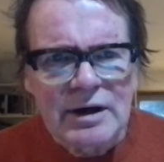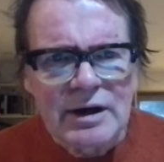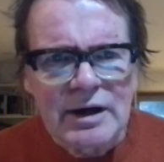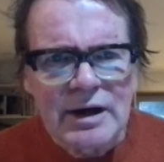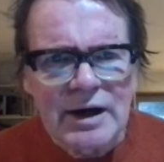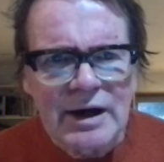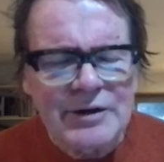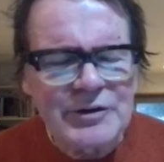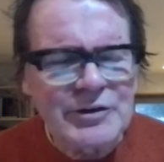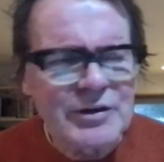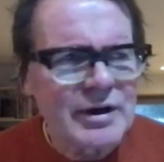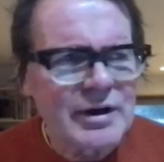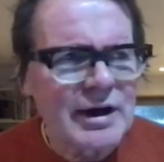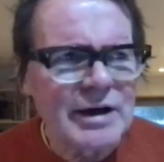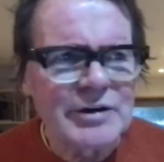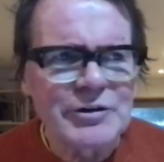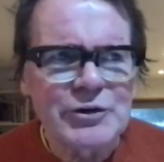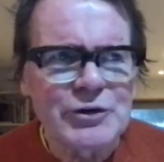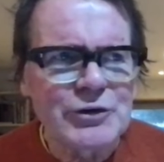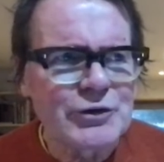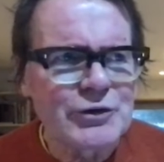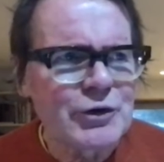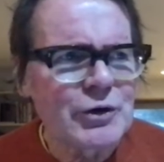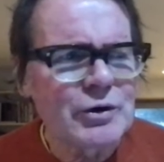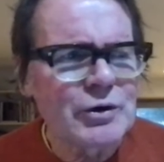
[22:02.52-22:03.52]
I
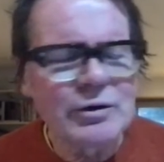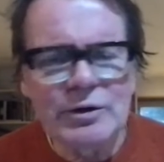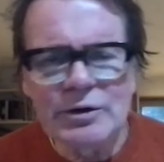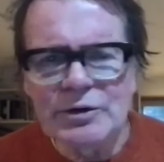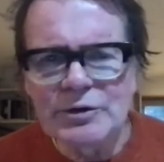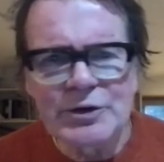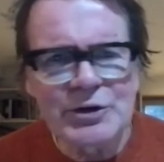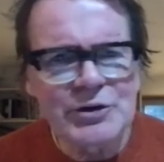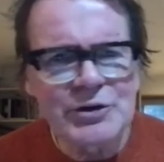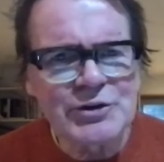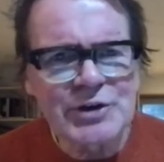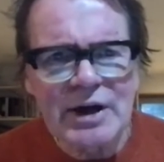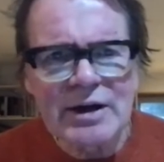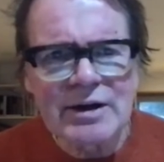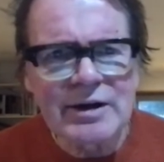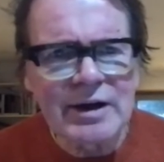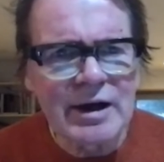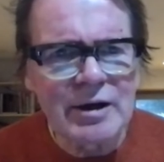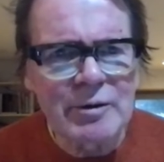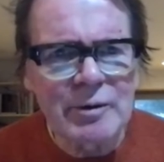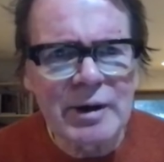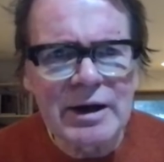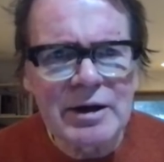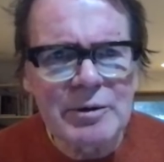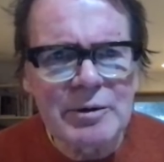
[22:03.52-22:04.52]
just don't understand
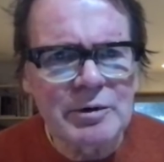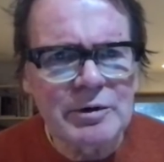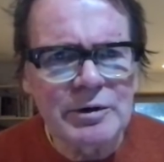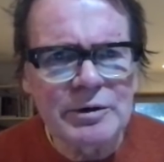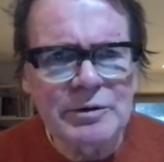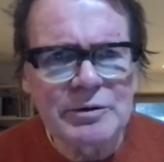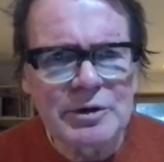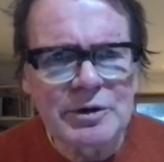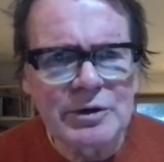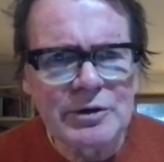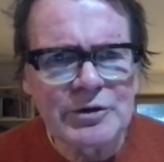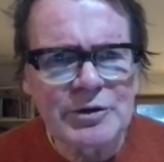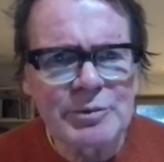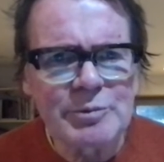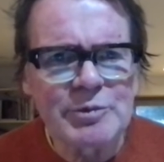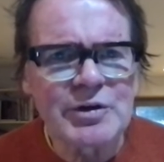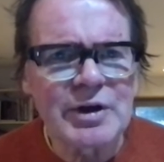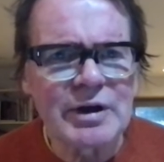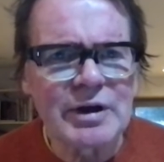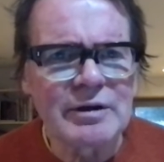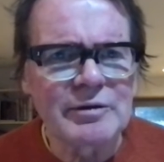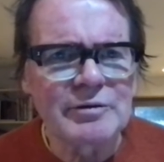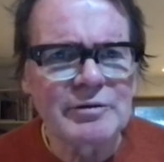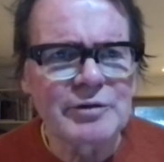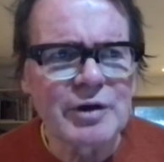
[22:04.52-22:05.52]
how anyone who calls
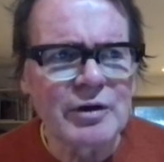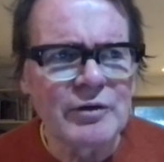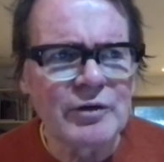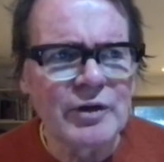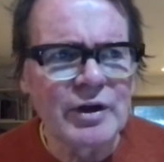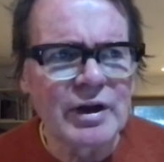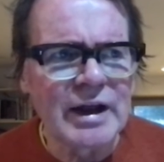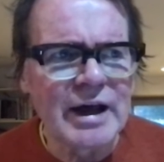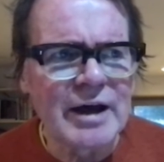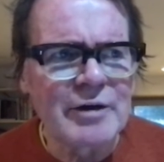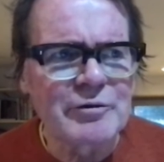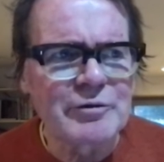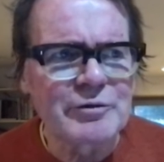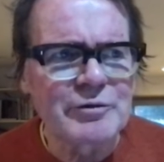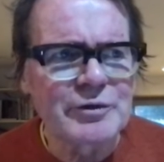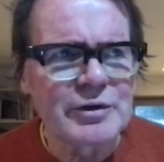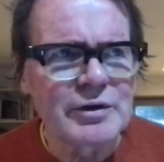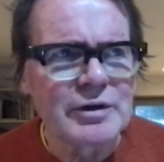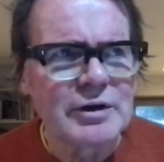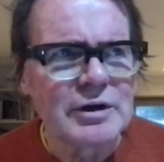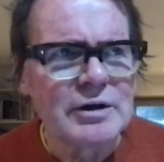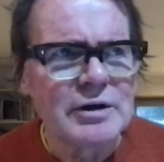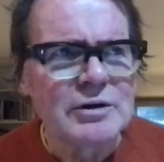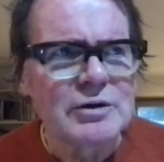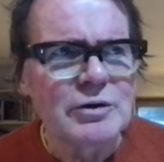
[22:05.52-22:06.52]
themselves on the left
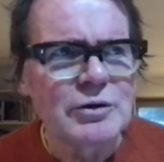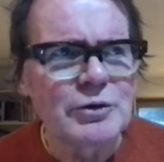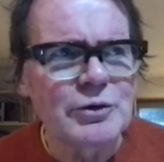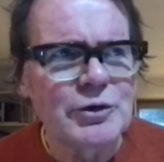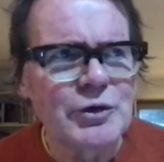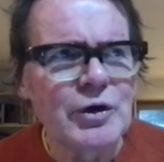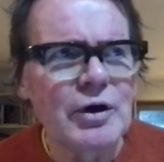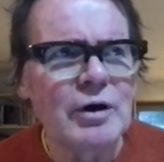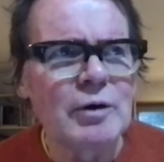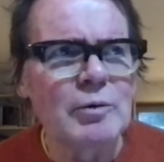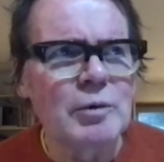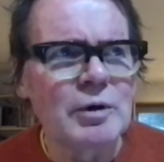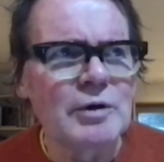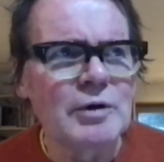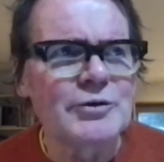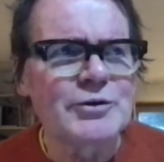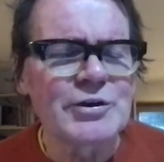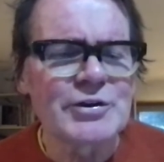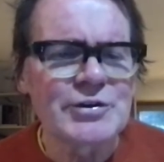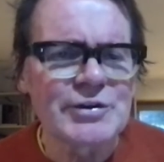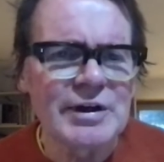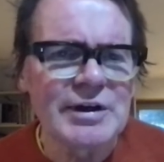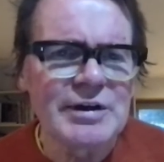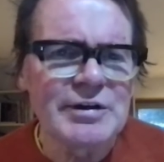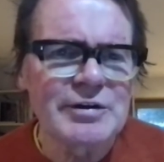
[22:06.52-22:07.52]
would not want a
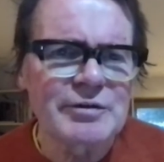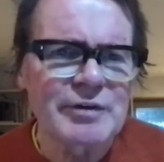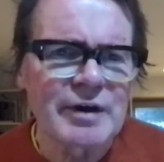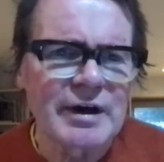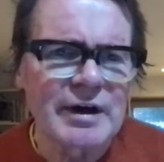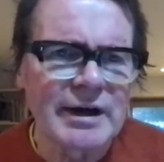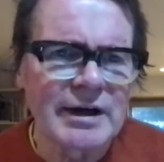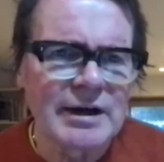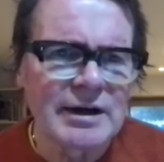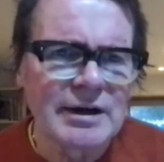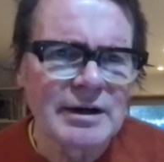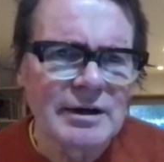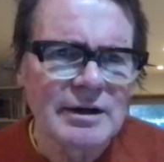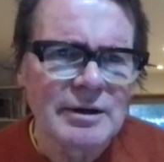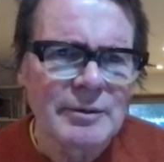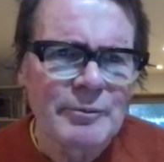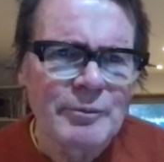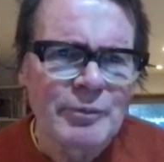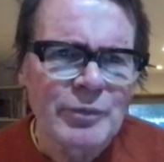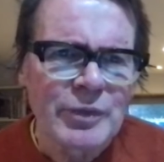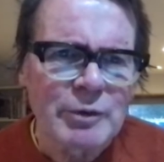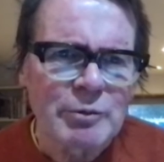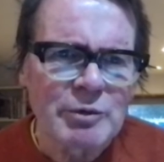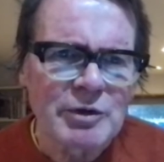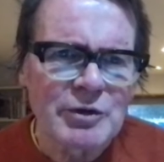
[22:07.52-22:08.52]
ceasefire
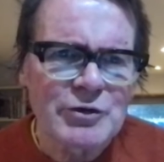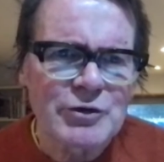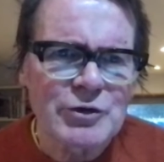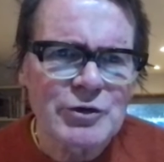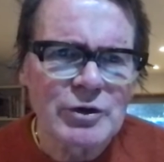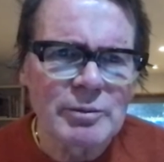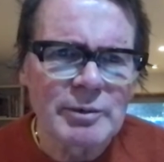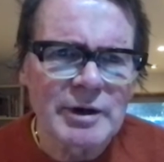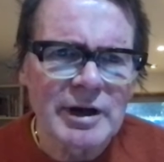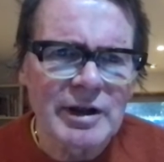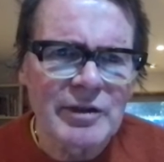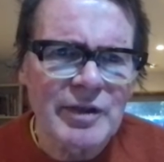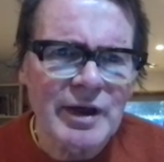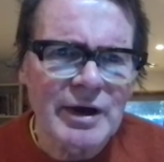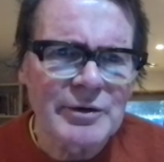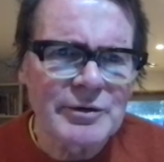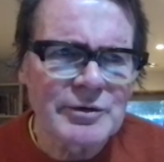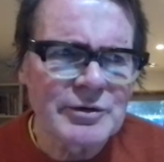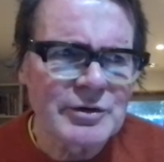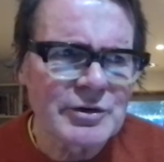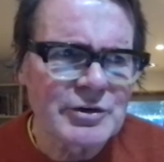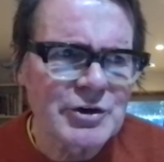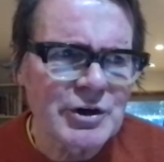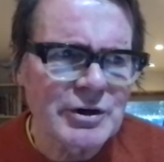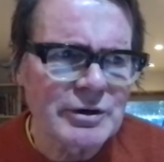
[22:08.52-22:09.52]
with so many thousands
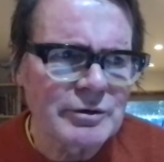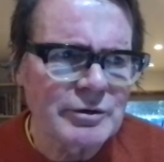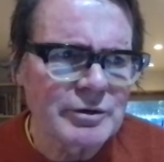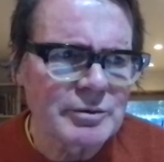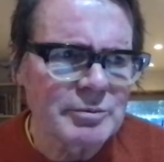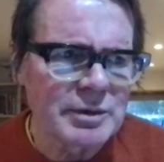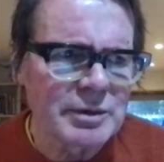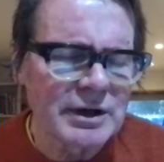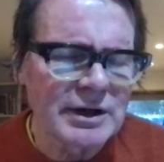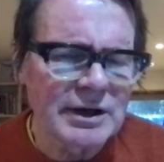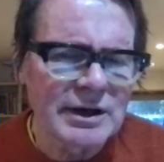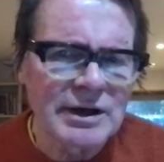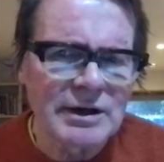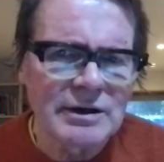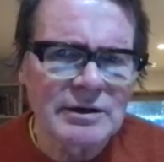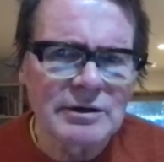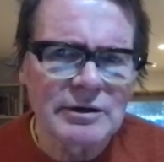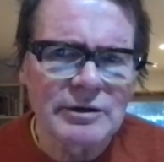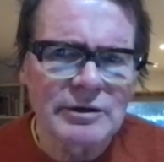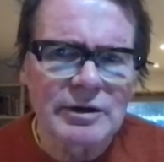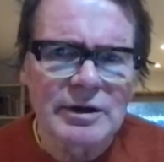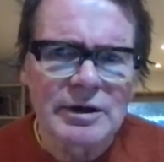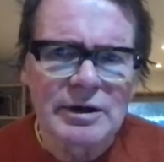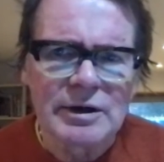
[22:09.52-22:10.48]
of children being killed.